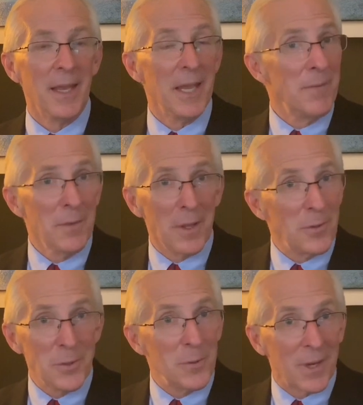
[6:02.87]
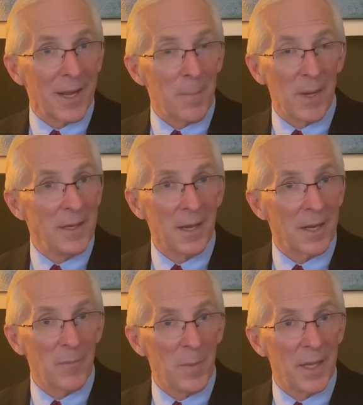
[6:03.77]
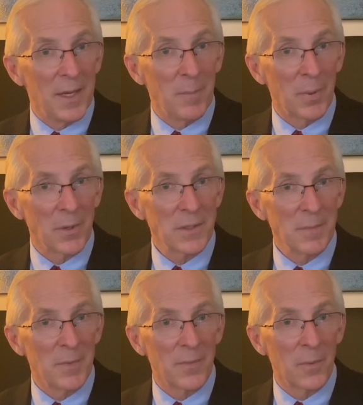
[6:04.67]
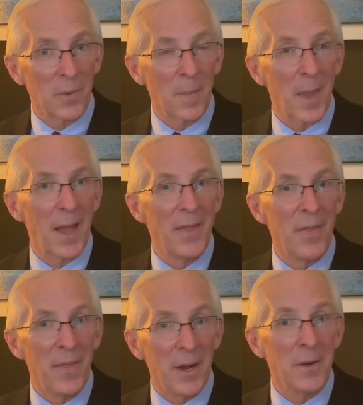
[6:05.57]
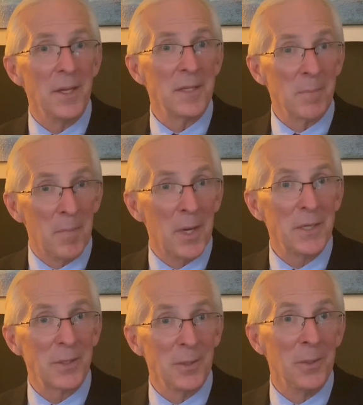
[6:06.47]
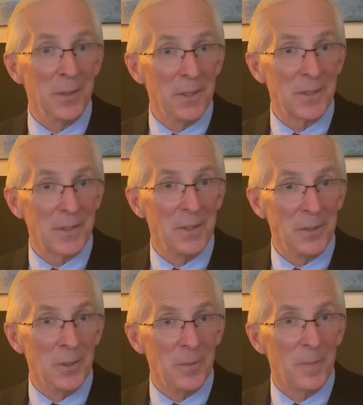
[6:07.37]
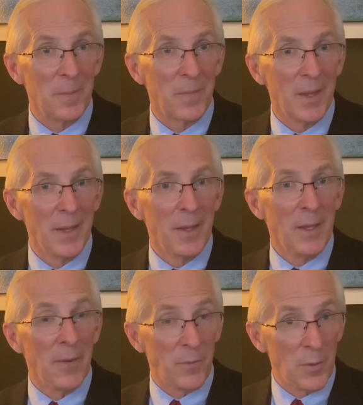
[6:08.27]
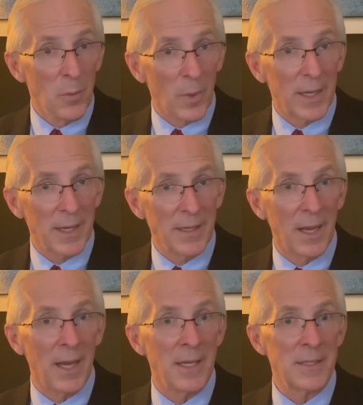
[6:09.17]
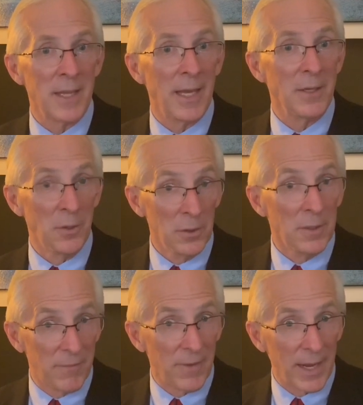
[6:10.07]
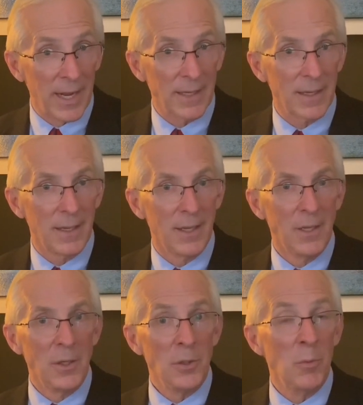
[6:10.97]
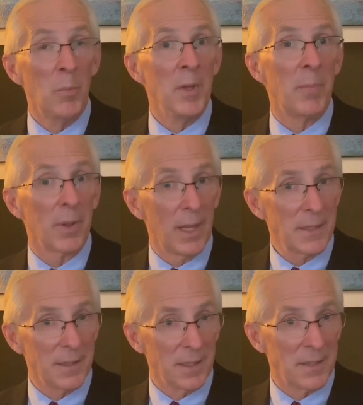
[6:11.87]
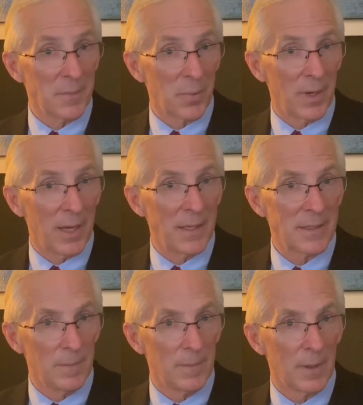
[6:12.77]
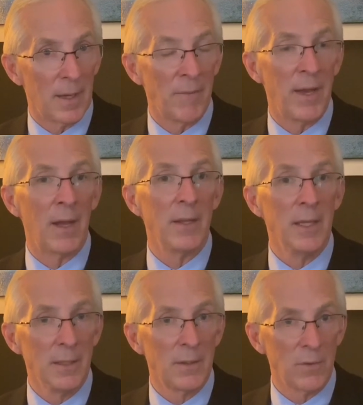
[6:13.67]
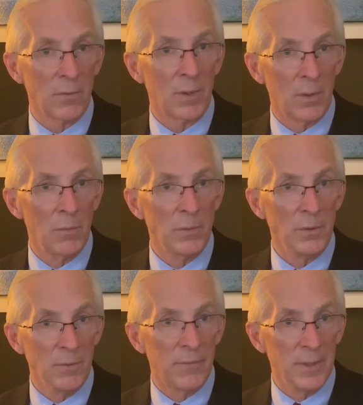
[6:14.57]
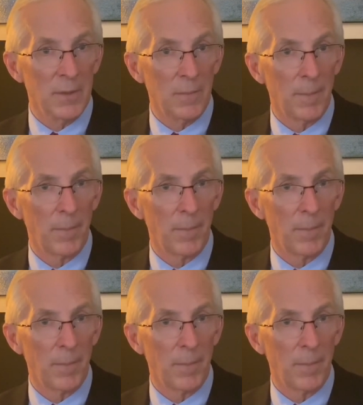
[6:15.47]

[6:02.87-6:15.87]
even though you and I may not have met in person before, there is much goodness in you. If you recognize that good fact, you will be pleasantly surprised of how in control you feel.